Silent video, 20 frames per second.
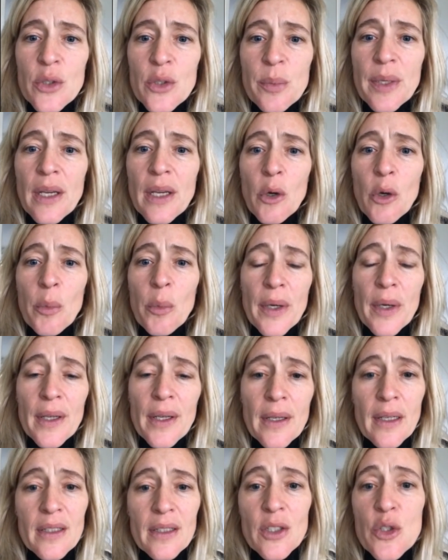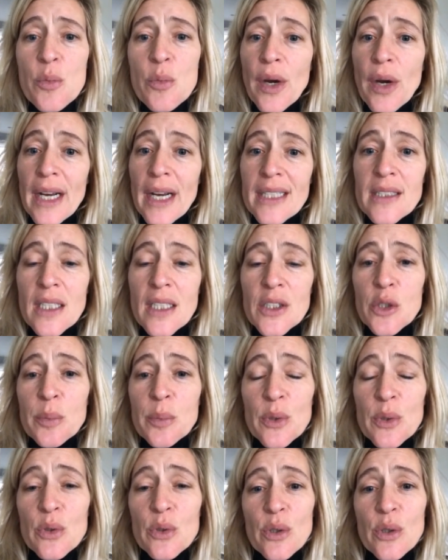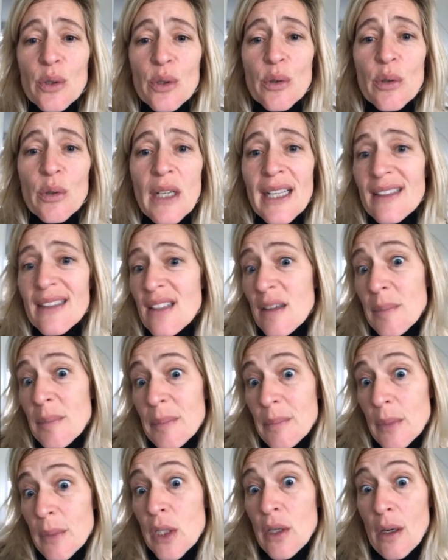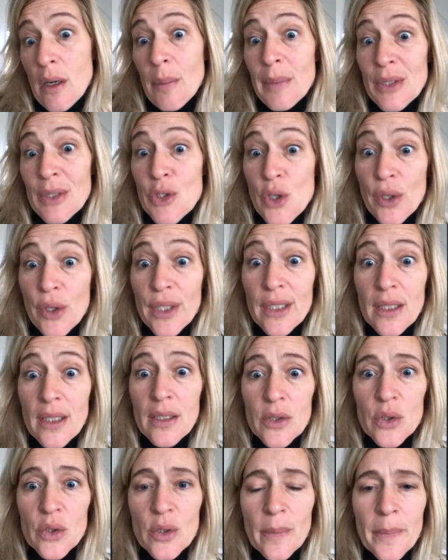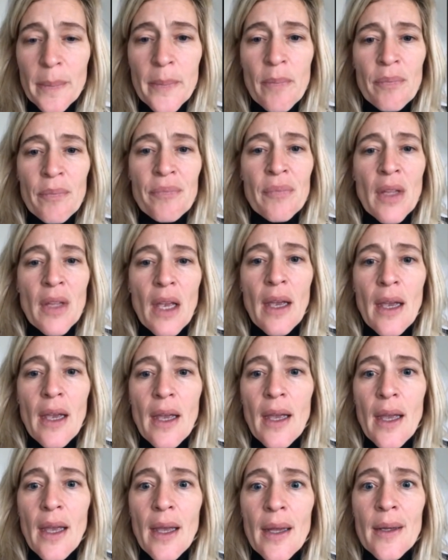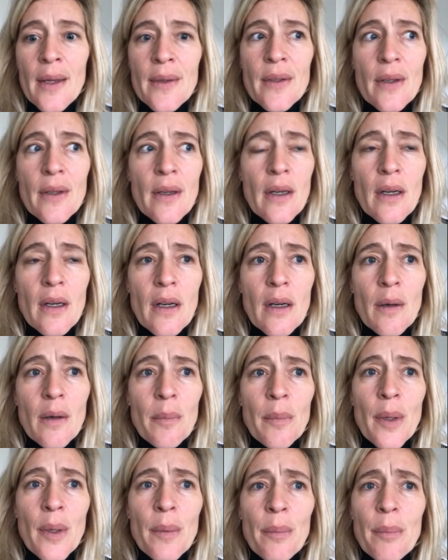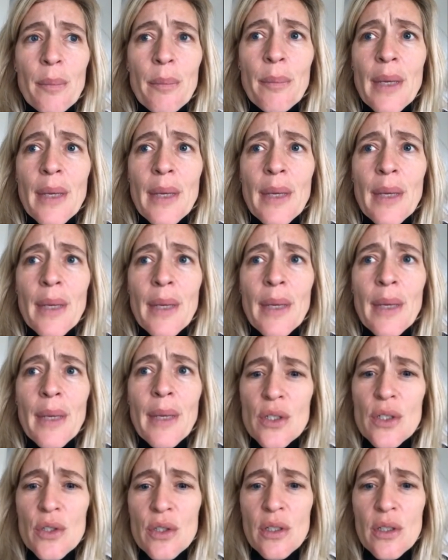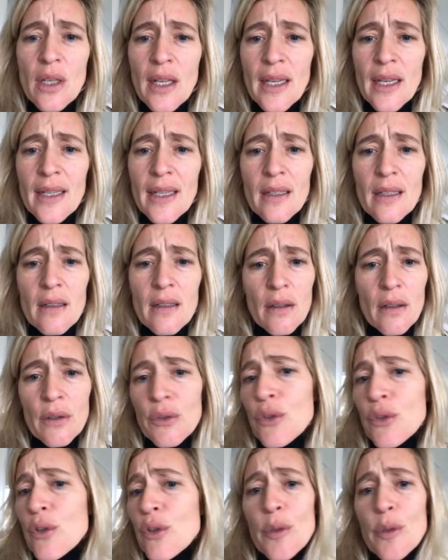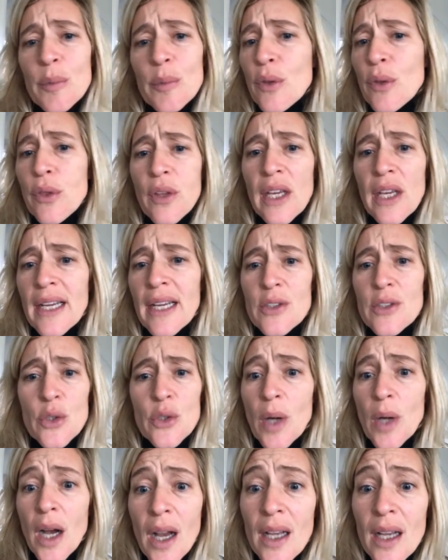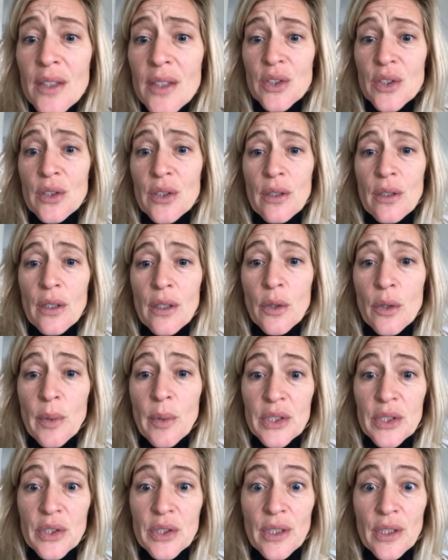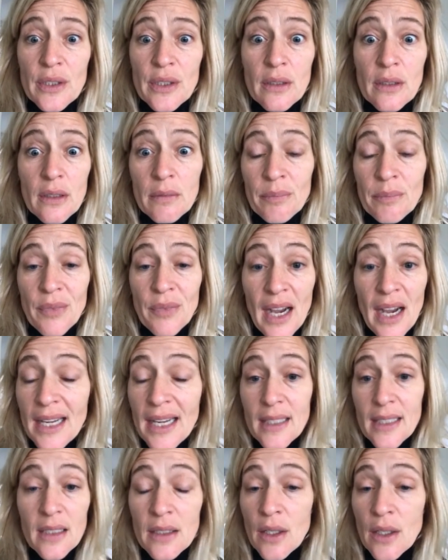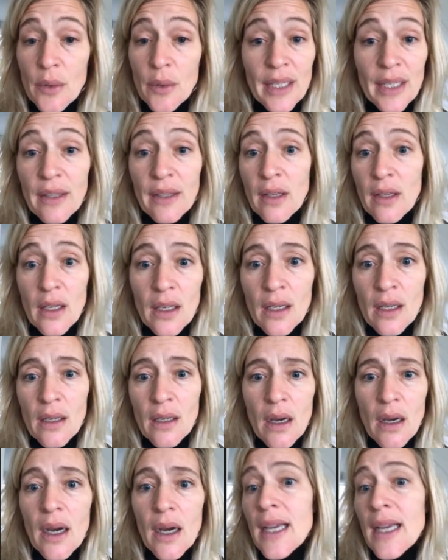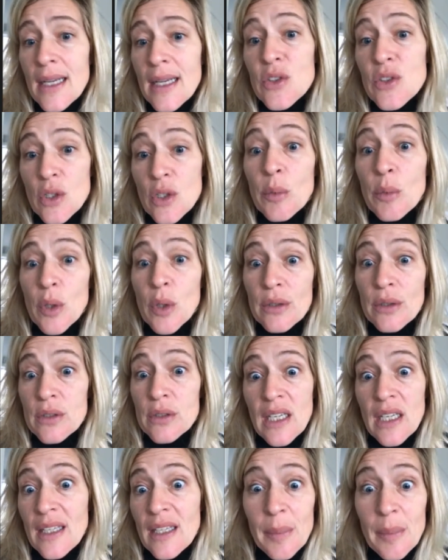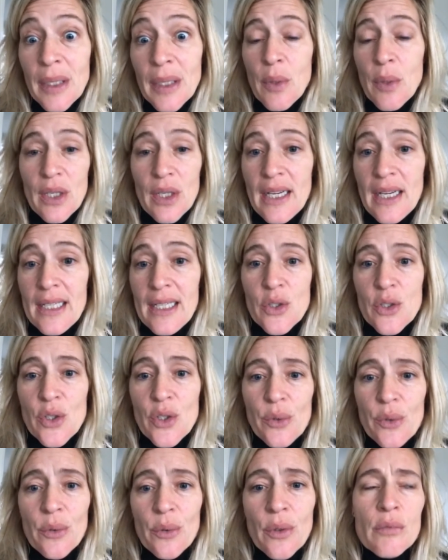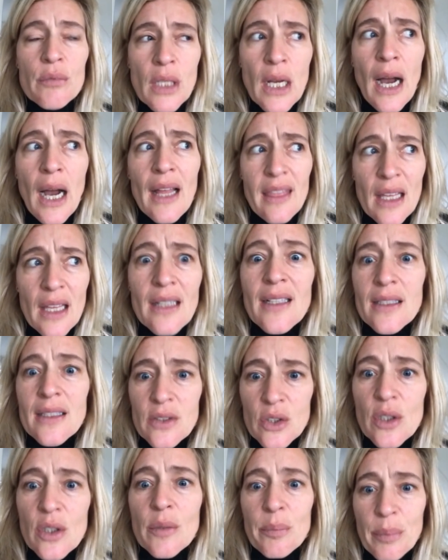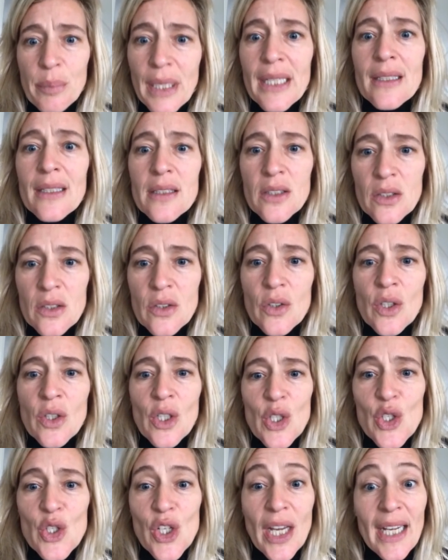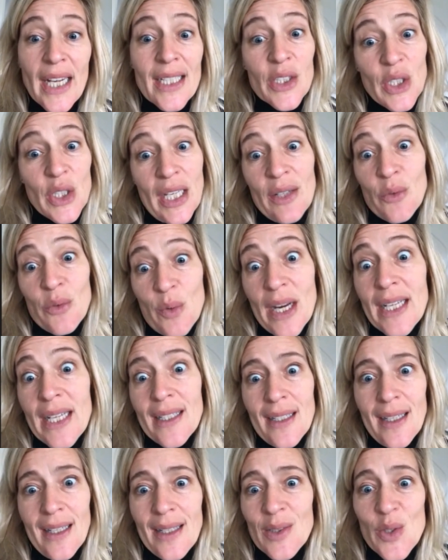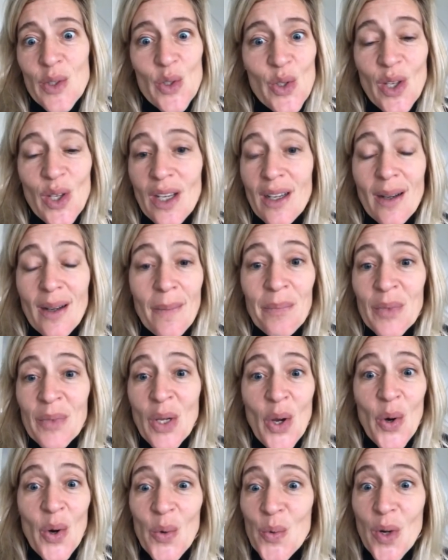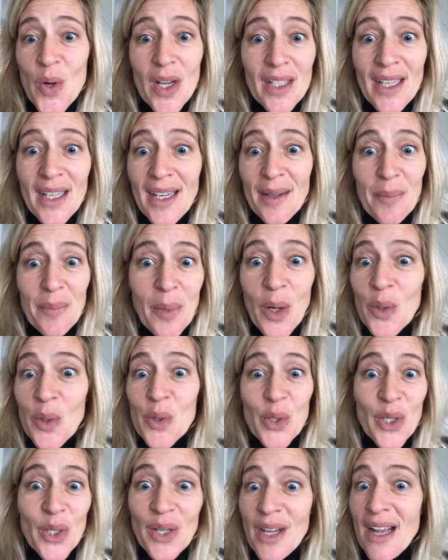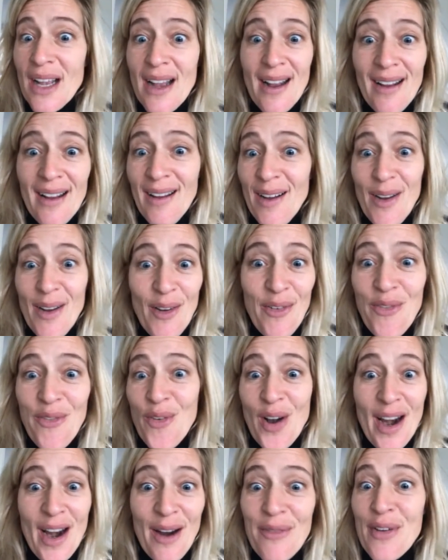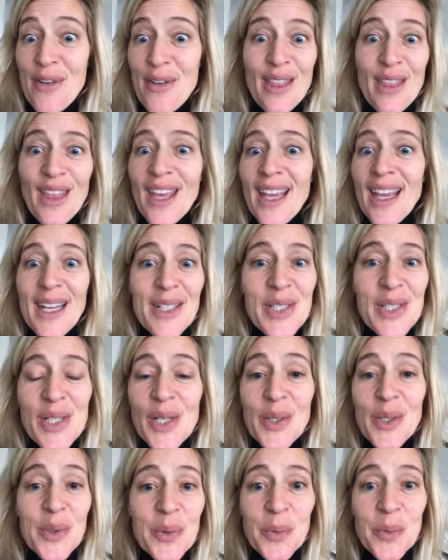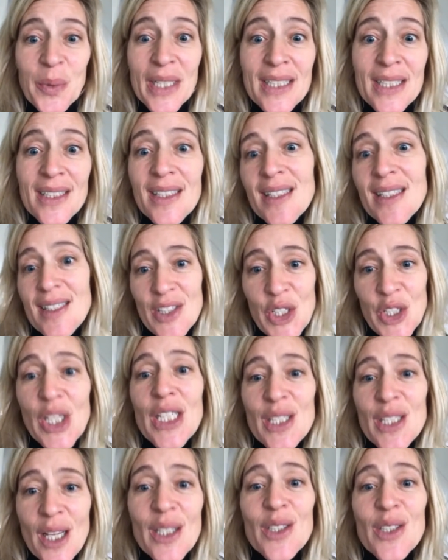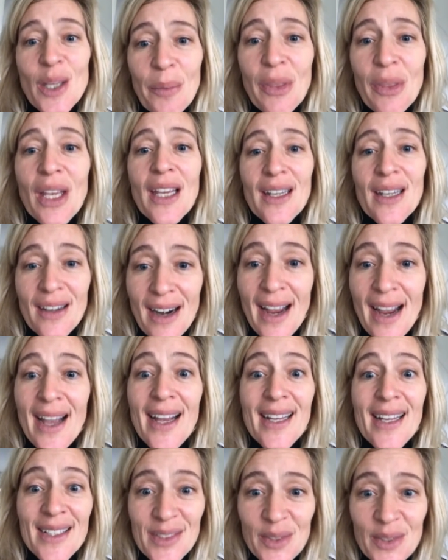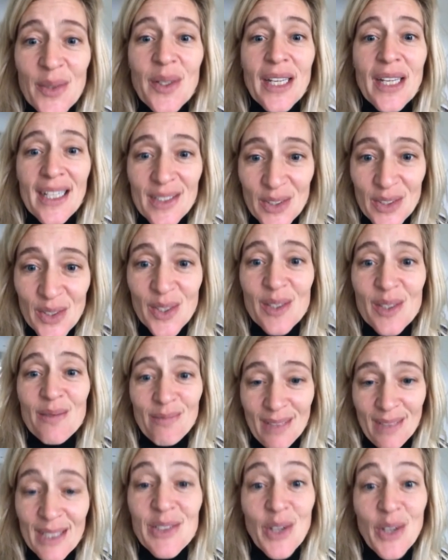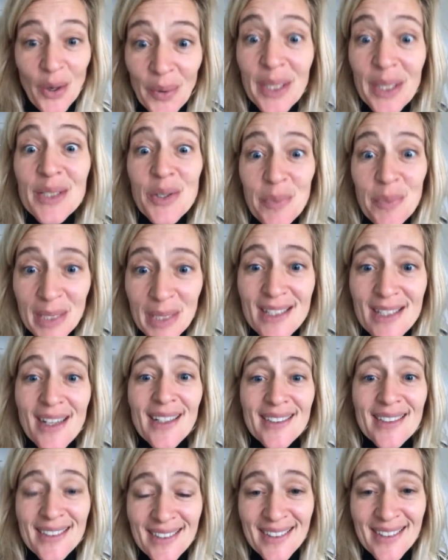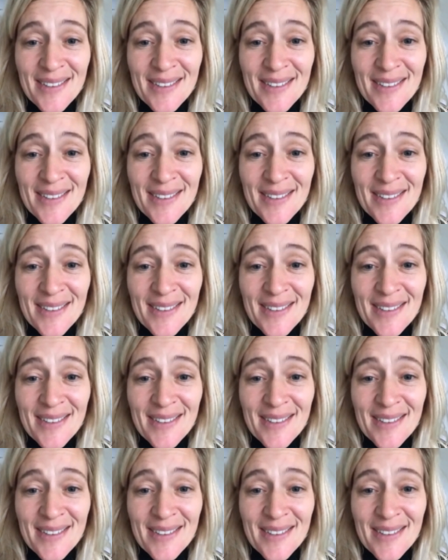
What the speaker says: to be open, and it's more accessible to let them come and join us, and make it just like a normal thing to ask a question. I didn't know anything. I had someone telling me what I had to do. I think that's the biggest change. And Ren is the running motor for everything. So when she's got something in her head, it's going to be done.